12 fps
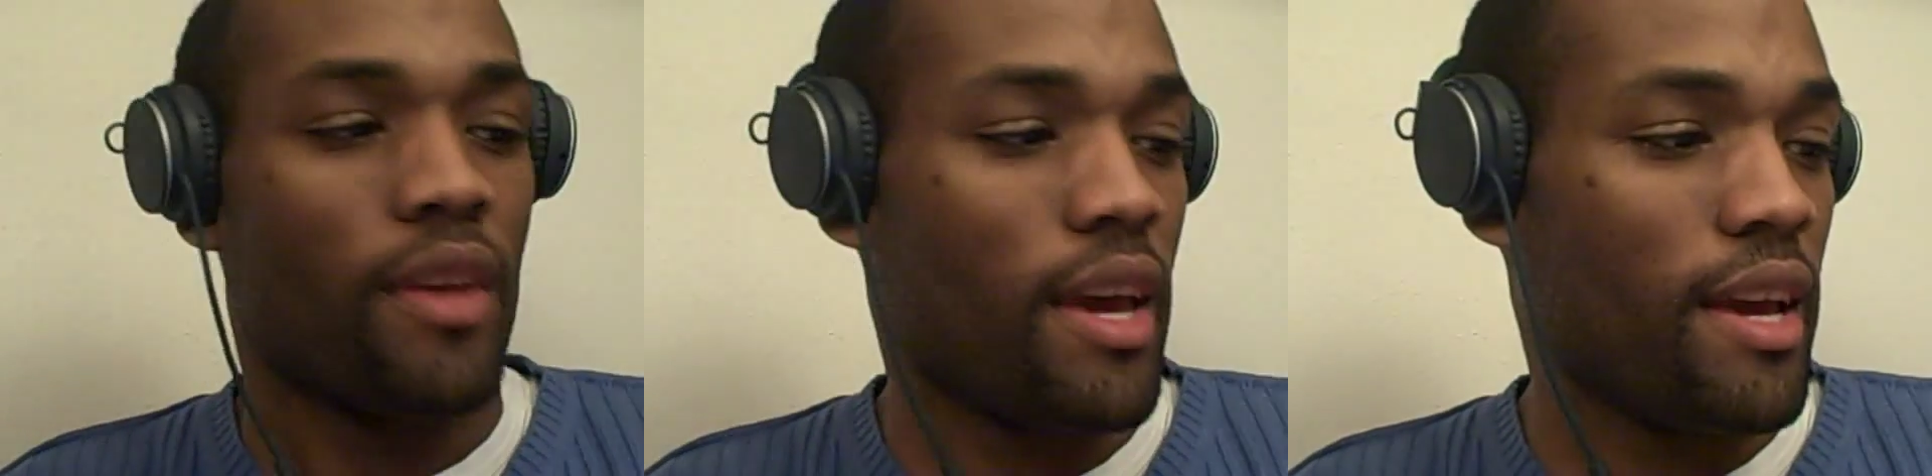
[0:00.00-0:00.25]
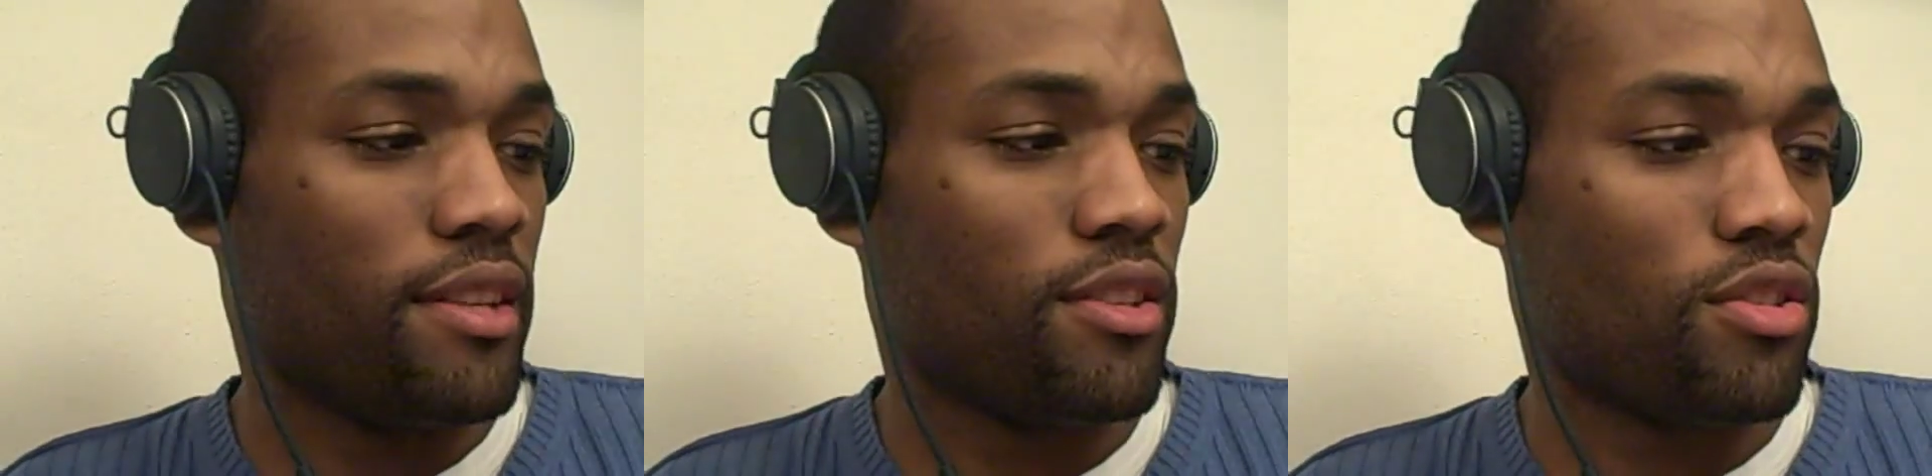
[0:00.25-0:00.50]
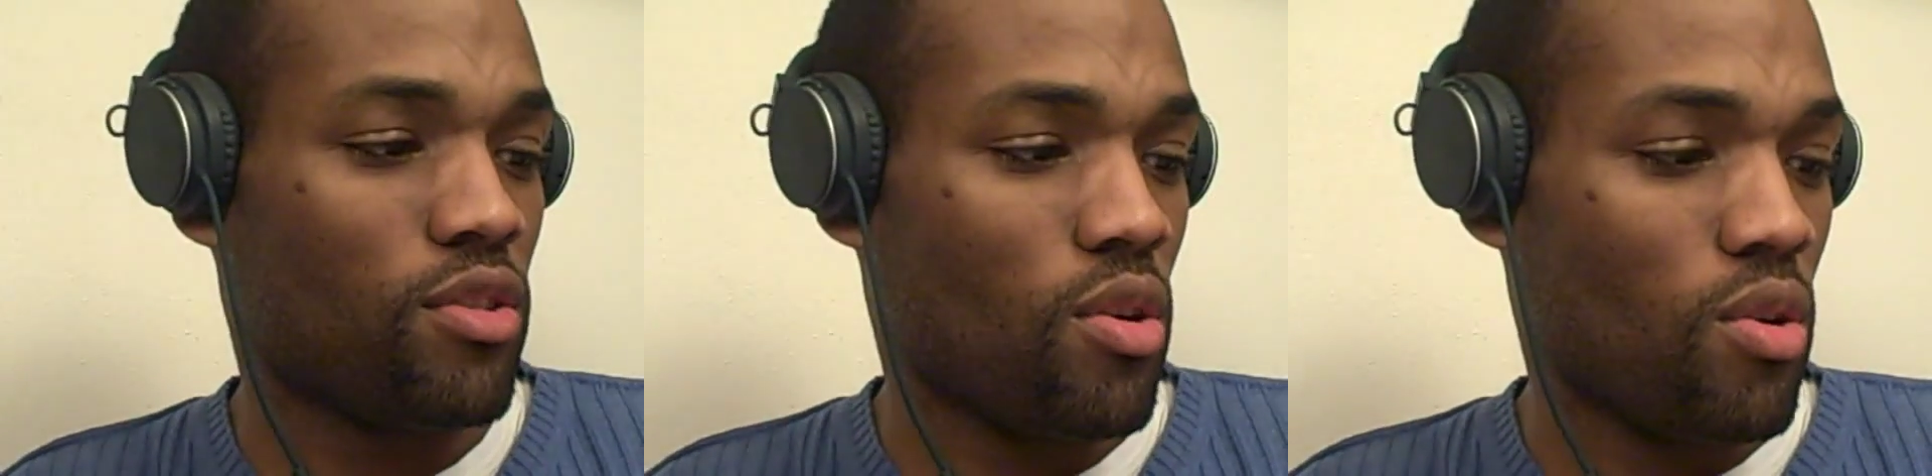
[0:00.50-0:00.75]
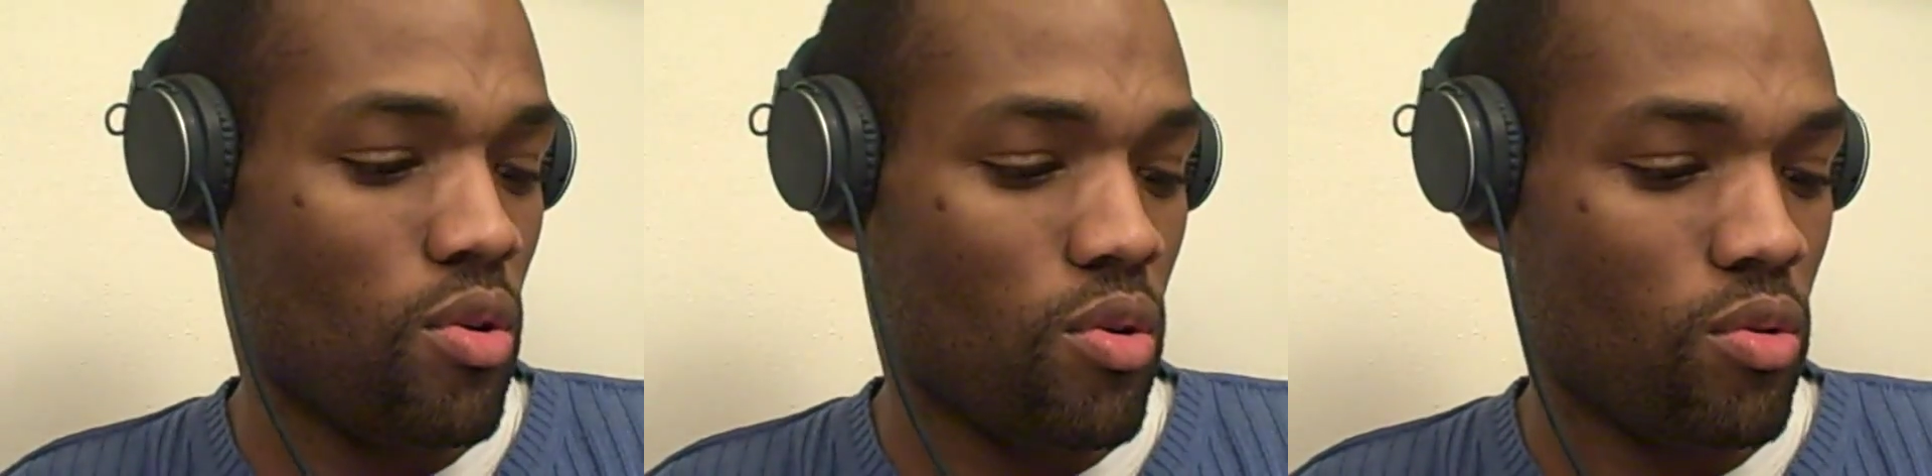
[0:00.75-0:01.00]
And
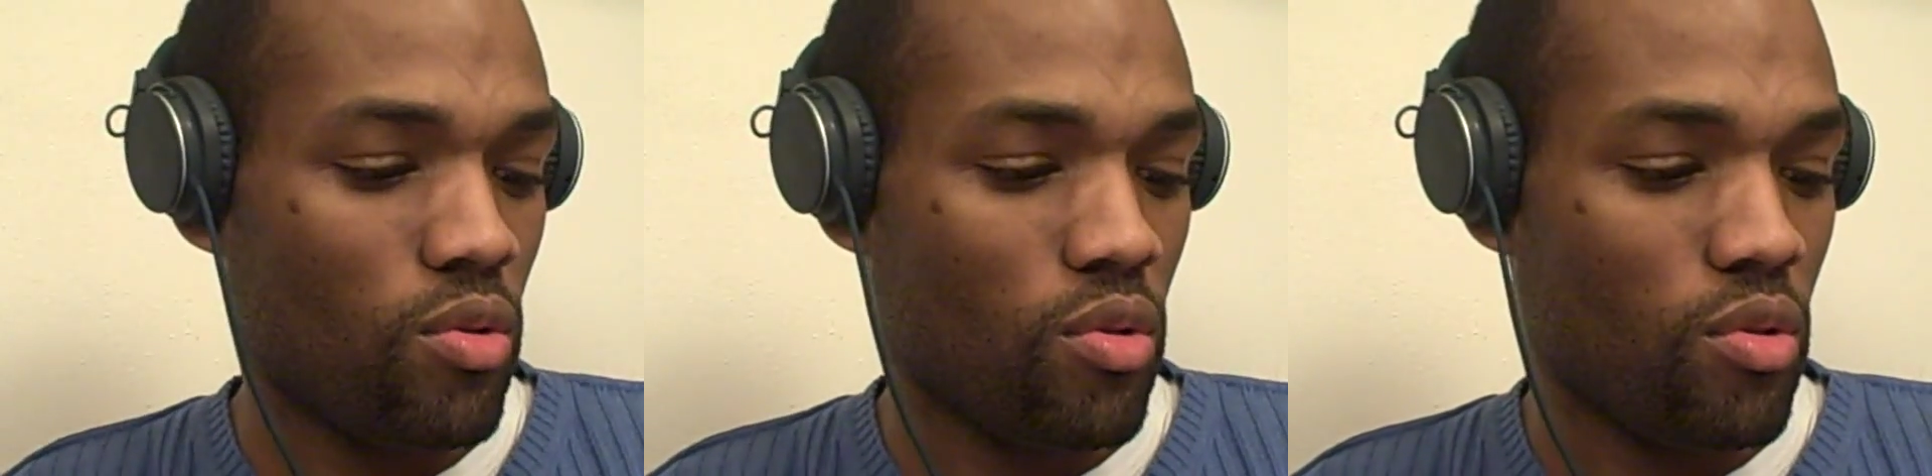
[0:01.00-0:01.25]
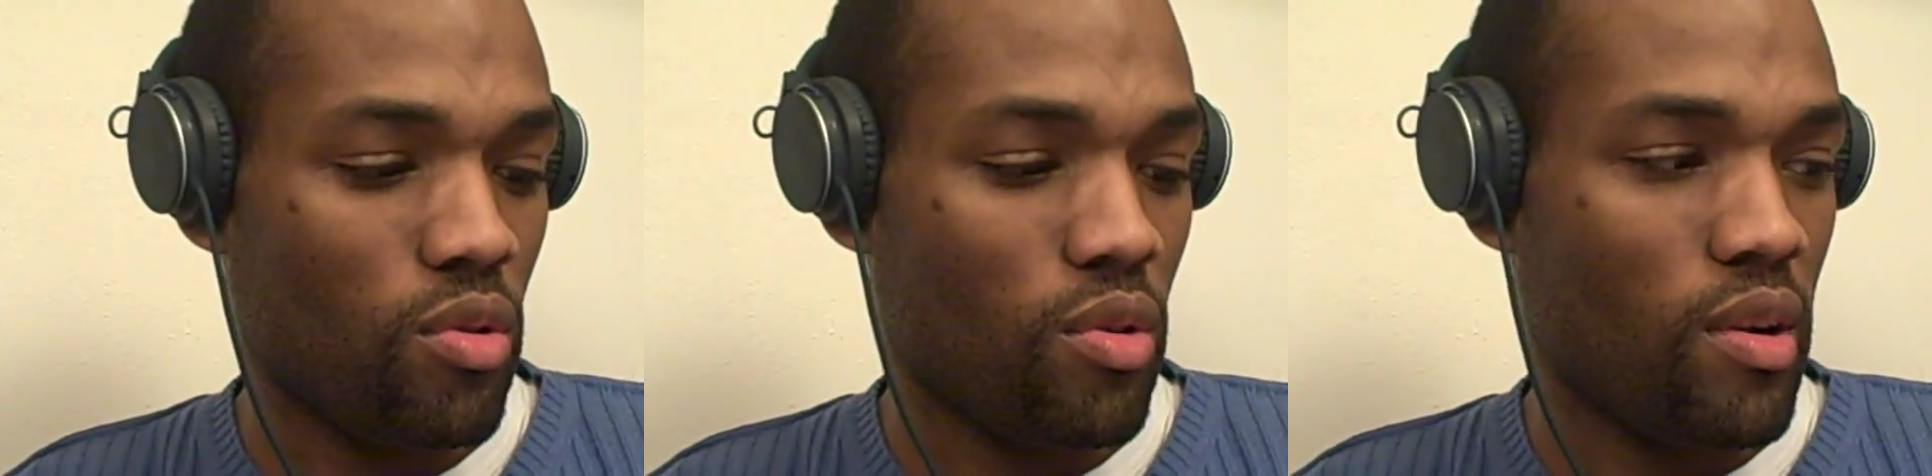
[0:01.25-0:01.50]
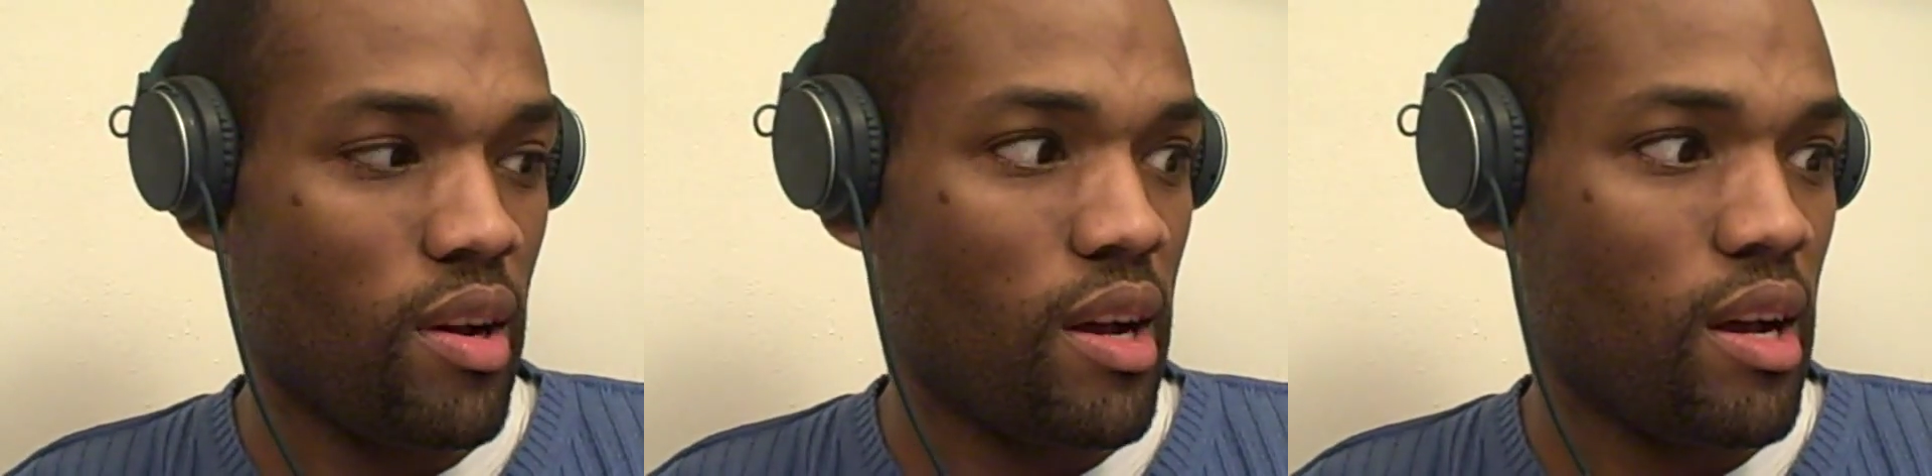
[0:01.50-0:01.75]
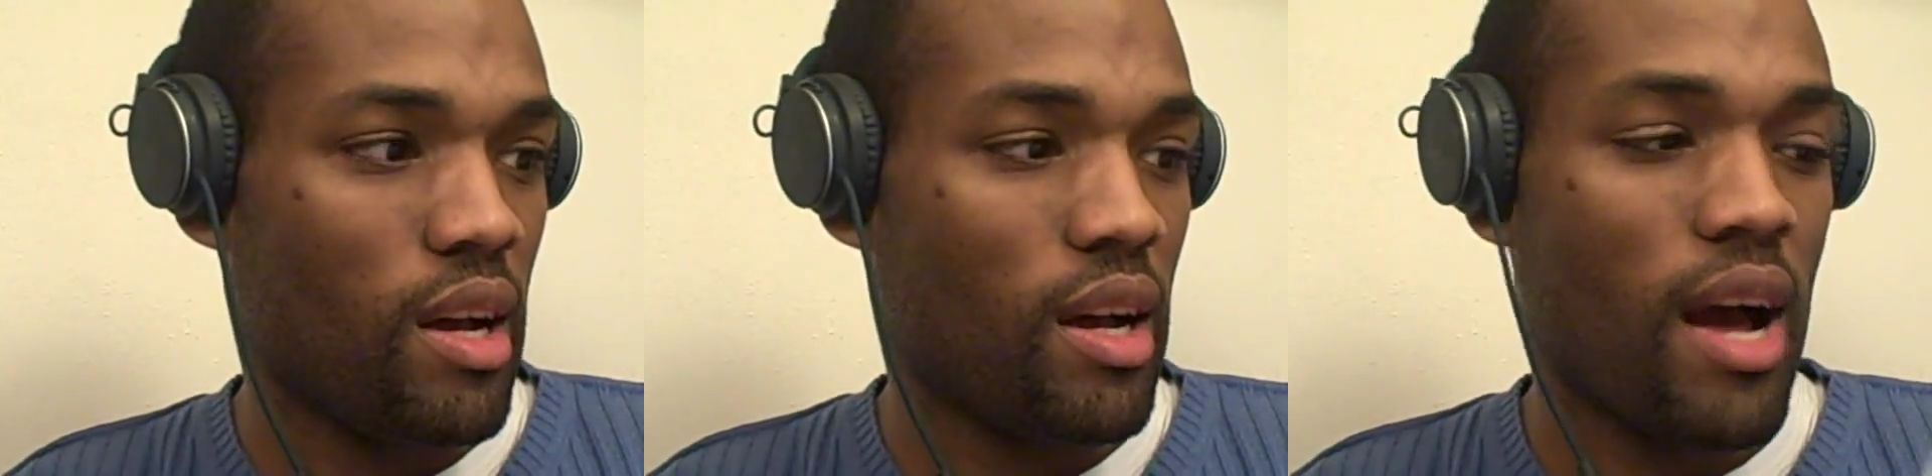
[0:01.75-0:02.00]
so
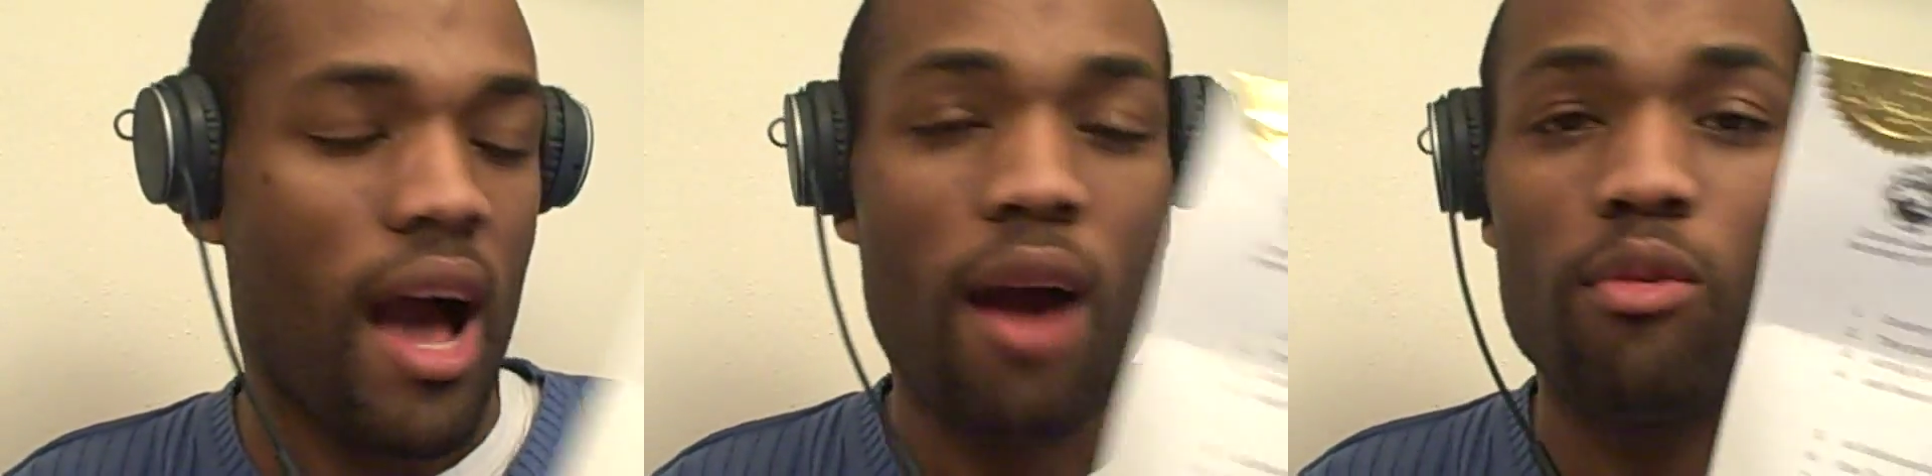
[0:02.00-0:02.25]
I